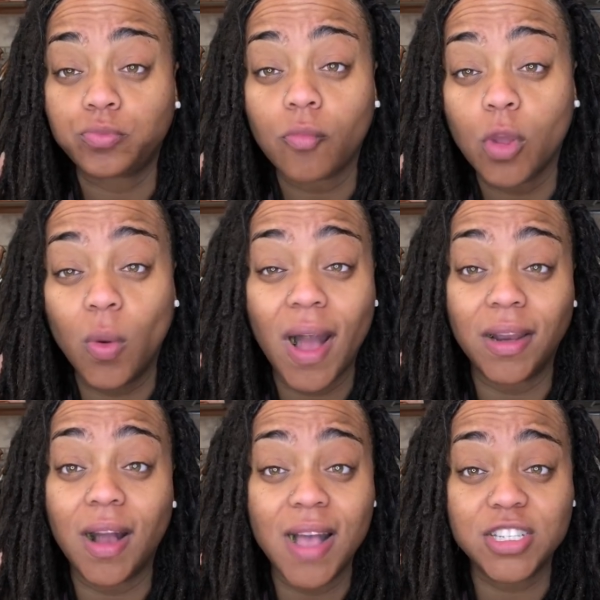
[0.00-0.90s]
what kind
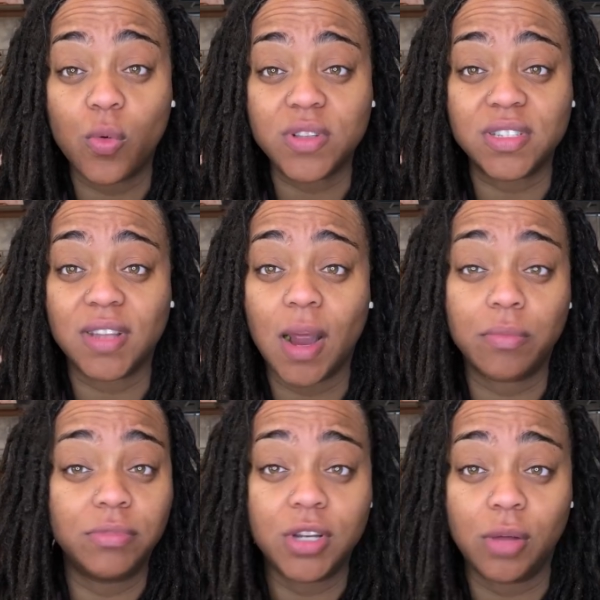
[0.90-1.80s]
of consequences did
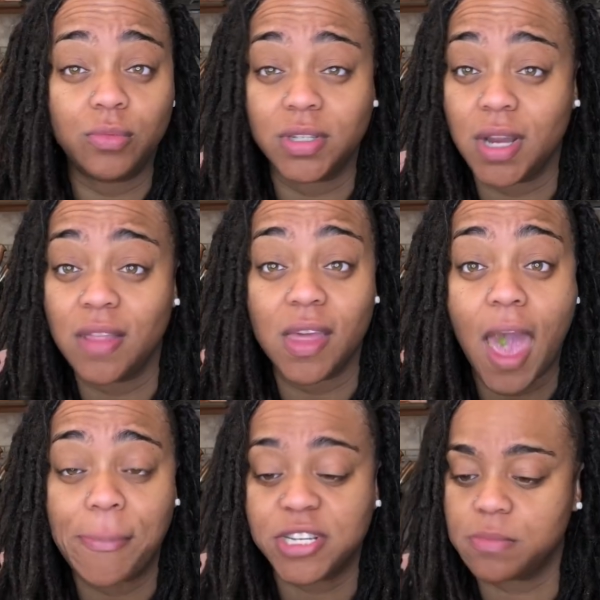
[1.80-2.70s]
did anything
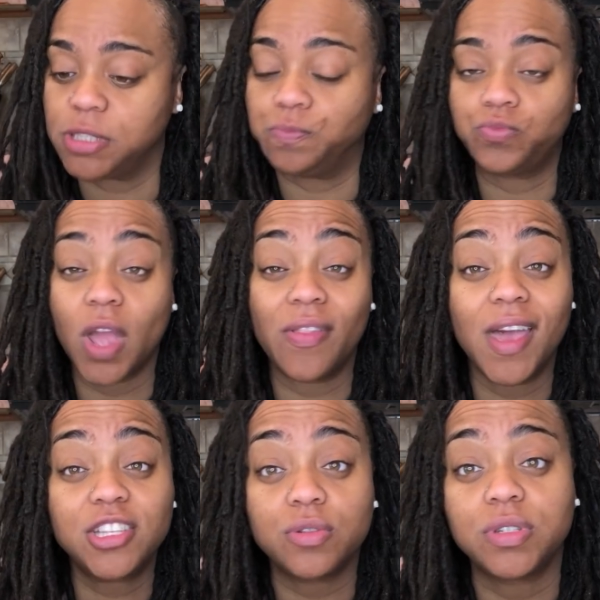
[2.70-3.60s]
happen to me? And the
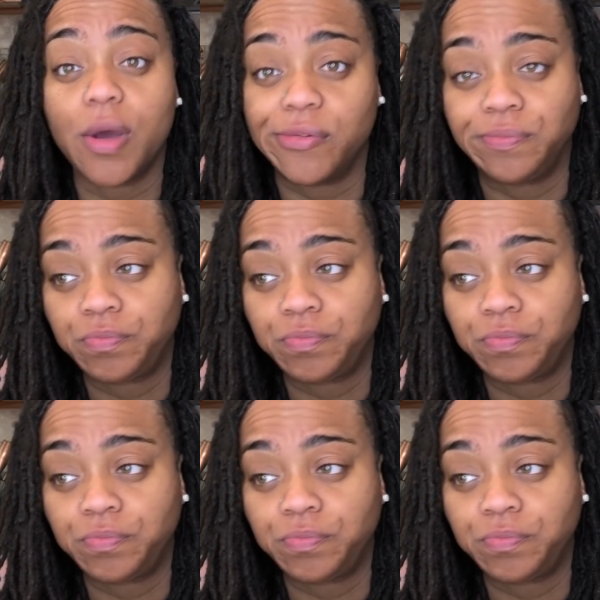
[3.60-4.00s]
answer is no.